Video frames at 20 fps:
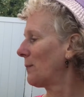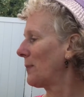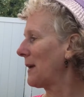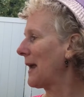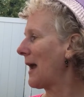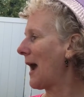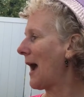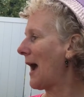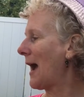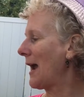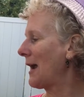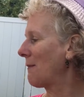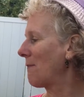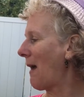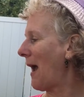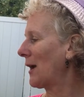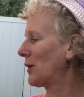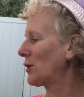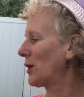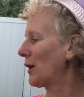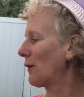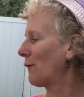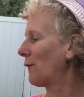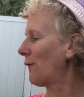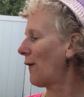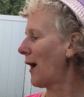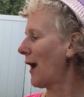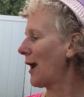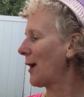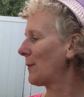behind matching
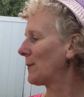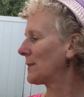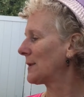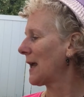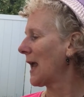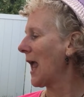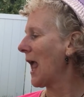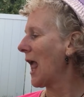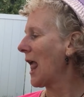frames.